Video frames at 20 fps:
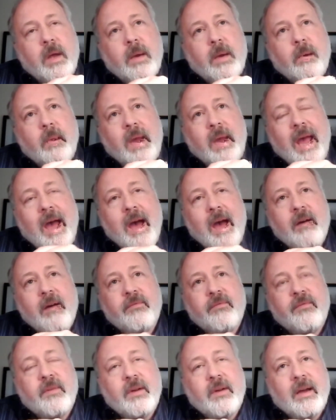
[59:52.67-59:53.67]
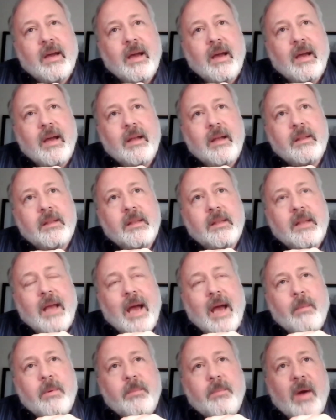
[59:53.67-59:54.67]
we have,
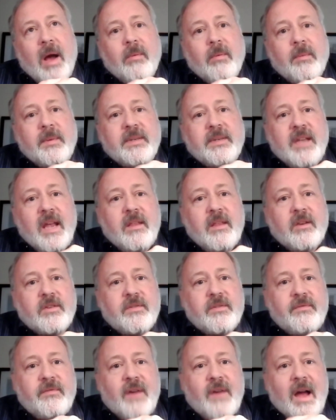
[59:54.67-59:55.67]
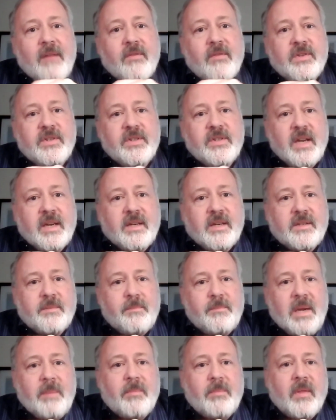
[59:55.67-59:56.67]
I would probably say there's five or six
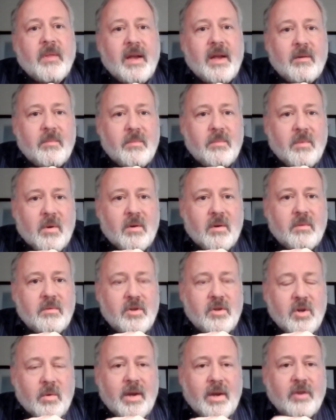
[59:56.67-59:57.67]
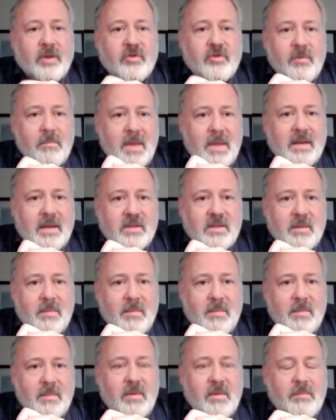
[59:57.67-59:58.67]
people that are, are doing a tremendous
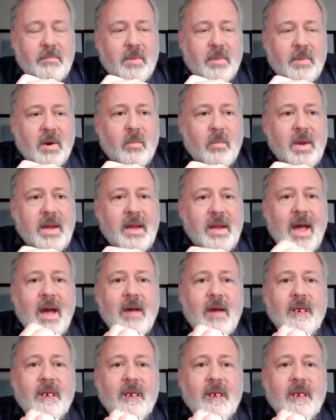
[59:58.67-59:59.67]
amount of it, but we have,